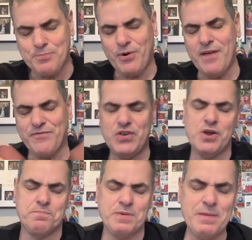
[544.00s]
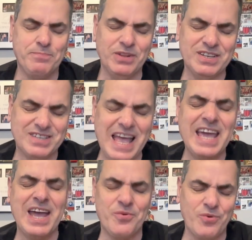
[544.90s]
I pray for your people as
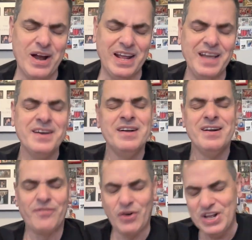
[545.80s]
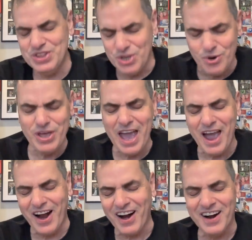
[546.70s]
they get ready for a new
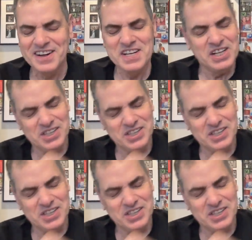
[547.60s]
year.